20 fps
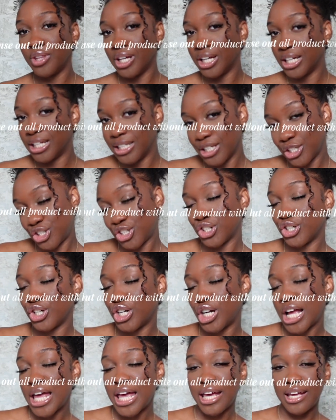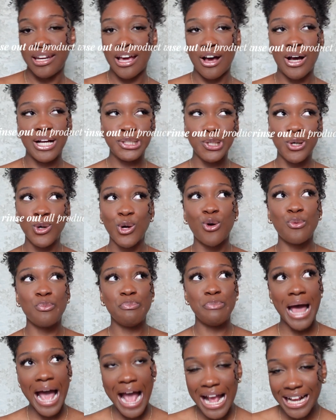the conditioner. Now I don't go
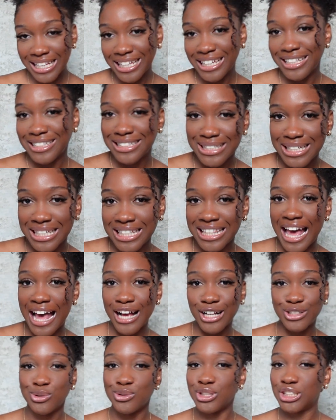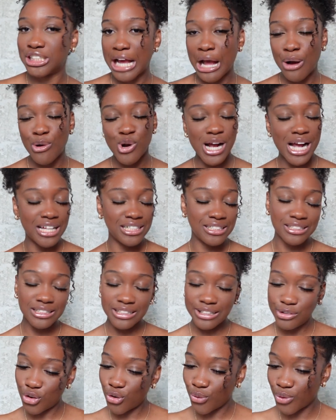back into the actual shower. I just
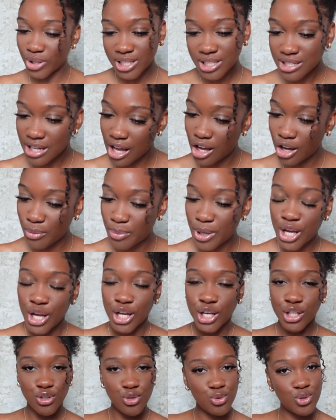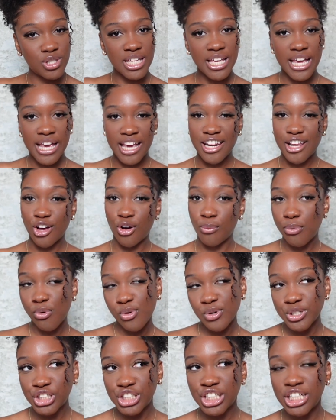lean over the tub, use the handheld
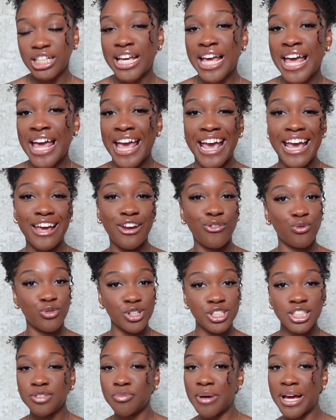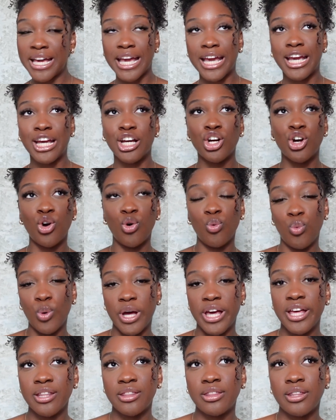portion, and rinse my hair
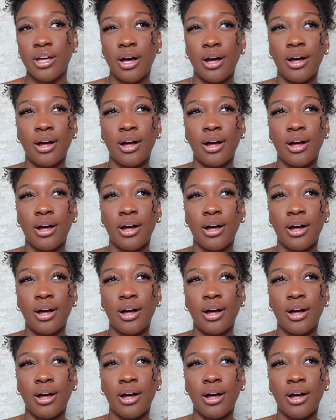with